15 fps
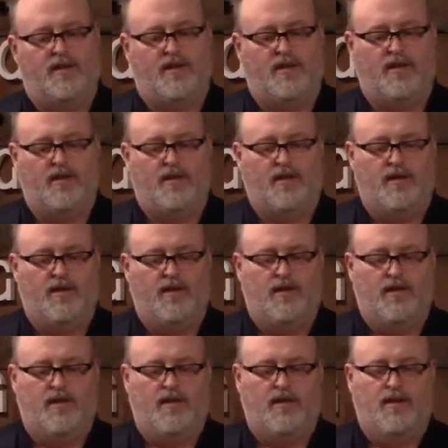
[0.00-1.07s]

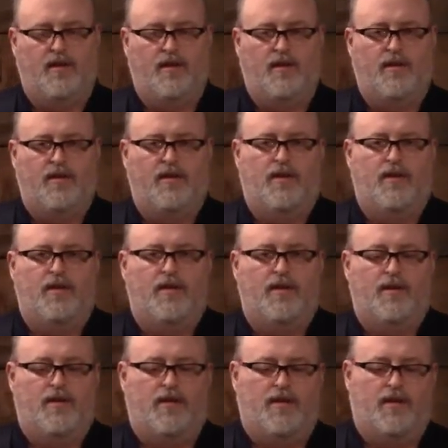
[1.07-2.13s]

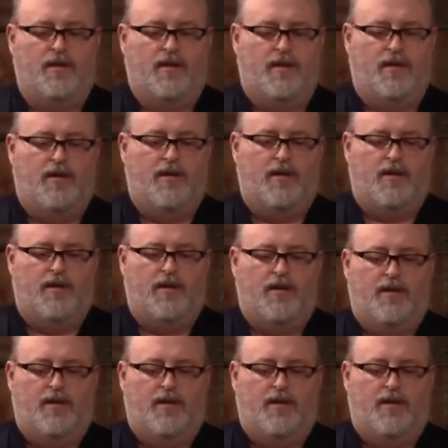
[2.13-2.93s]
(no one is talking)